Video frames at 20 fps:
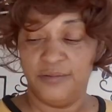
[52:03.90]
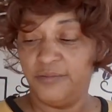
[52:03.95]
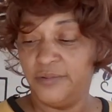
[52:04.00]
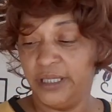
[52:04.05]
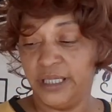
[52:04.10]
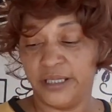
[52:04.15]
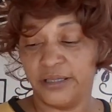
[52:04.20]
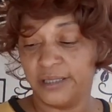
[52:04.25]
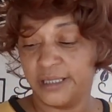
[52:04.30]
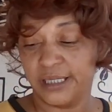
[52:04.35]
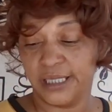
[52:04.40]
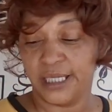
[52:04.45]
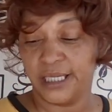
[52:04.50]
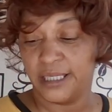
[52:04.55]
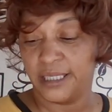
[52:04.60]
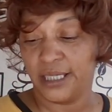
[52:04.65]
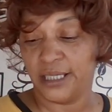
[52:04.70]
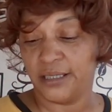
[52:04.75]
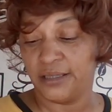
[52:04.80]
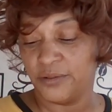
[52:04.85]
We ain't gonna stay
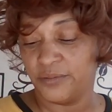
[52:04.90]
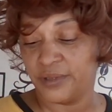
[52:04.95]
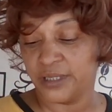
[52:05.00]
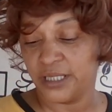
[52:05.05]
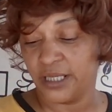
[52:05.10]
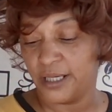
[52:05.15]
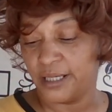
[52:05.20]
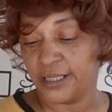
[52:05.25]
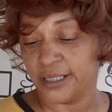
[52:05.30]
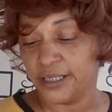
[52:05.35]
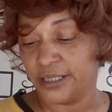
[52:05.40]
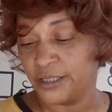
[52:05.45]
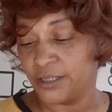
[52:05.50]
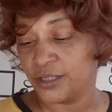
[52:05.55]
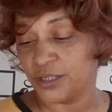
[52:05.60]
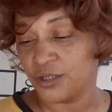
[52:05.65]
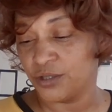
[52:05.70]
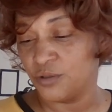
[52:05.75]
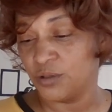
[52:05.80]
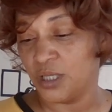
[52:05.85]
in that little retarded
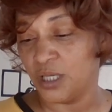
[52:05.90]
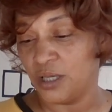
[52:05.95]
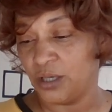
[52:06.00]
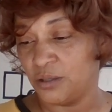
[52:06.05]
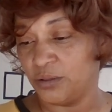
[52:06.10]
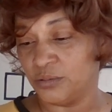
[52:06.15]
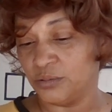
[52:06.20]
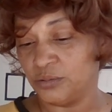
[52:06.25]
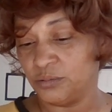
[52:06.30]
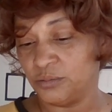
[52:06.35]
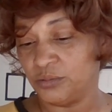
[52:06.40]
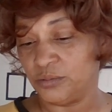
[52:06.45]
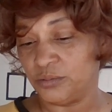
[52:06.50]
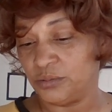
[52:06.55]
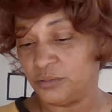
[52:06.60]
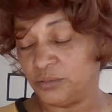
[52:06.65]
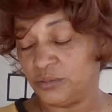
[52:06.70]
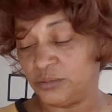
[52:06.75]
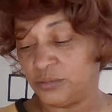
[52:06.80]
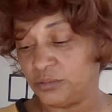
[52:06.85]
energy too long.
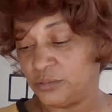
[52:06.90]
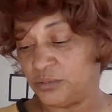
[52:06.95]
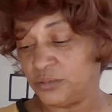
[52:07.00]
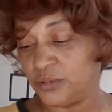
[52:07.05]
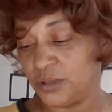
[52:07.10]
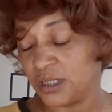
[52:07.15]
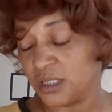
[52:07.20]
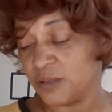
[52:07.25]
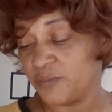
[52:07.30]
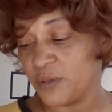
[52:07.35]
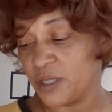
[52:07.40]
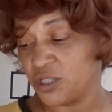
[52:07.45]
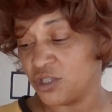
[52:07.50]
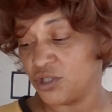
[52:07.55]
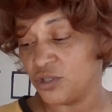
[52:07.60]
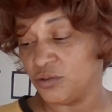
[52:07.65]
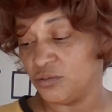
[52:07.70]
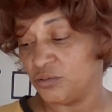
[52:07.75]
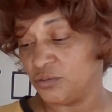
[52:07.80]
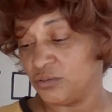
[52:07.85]
That's
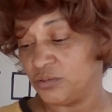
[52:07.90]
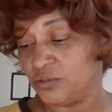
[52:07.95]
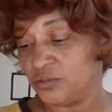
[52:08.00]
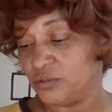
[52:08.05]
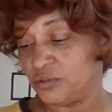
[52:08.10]
special.